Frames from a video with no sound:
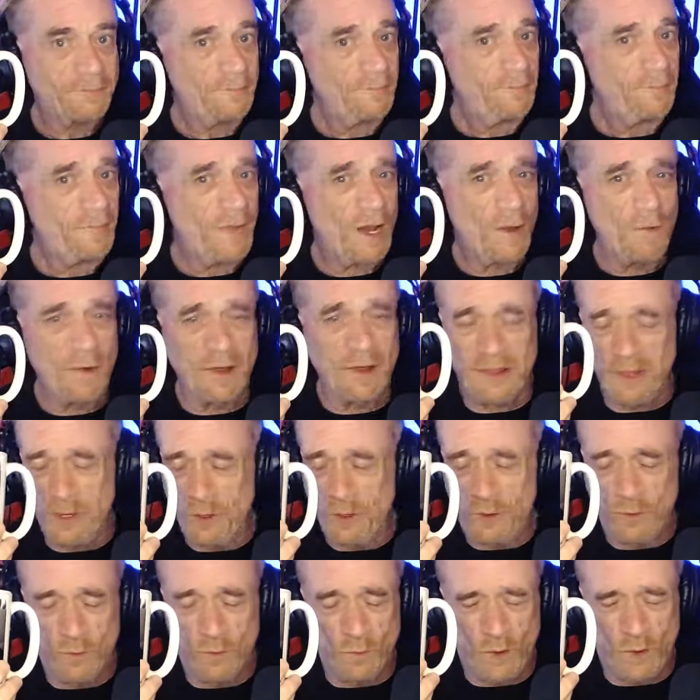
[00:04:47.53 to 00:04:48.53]
Whether
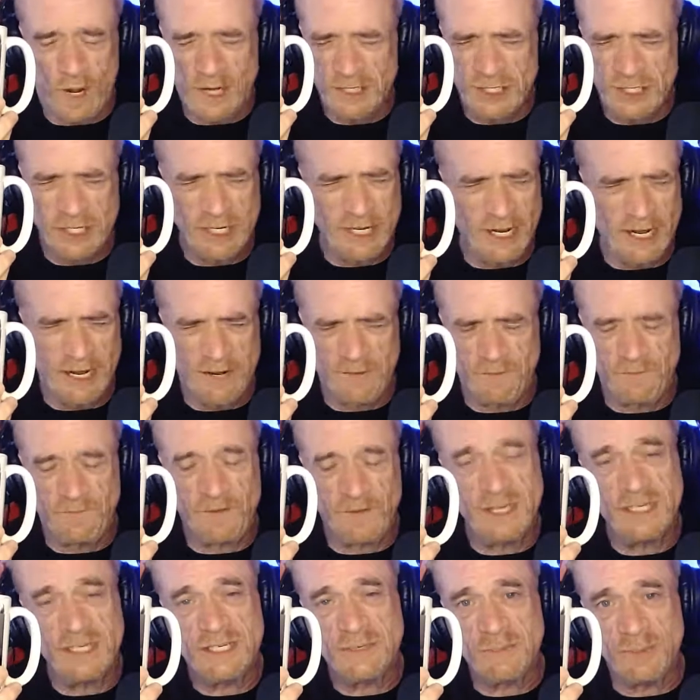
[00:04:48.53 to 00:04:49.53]
you're watching on
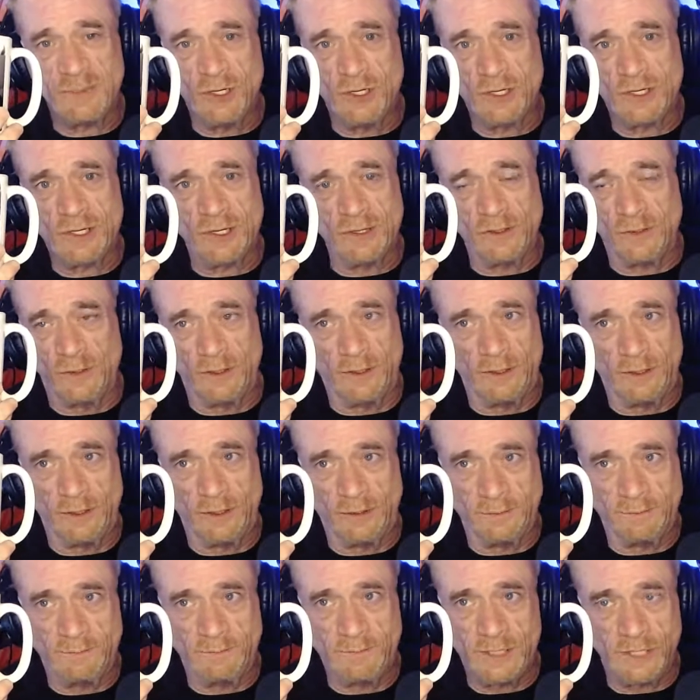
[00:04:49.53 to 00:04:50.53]
Facebook
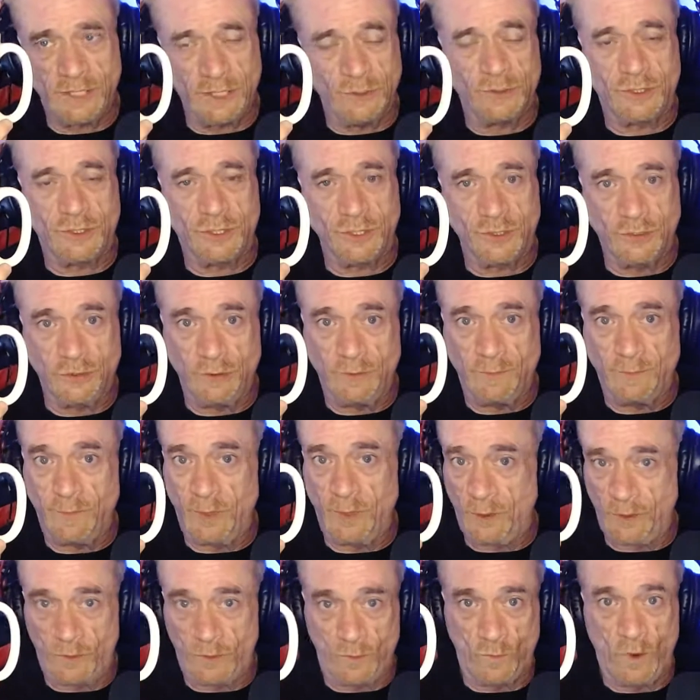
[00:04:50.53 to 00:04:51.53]
or YouTube
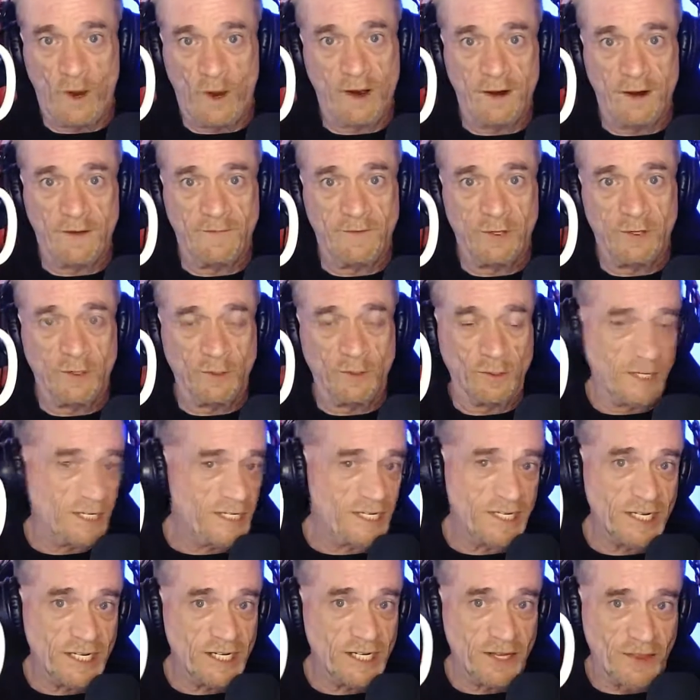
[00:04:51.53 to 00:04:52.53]
or wherever, or
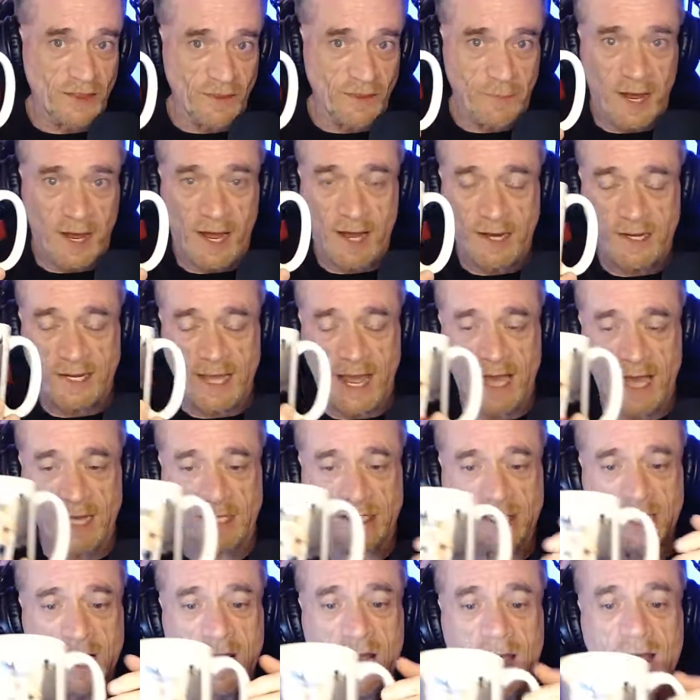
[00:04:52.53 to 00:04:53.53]
listening to the podcast,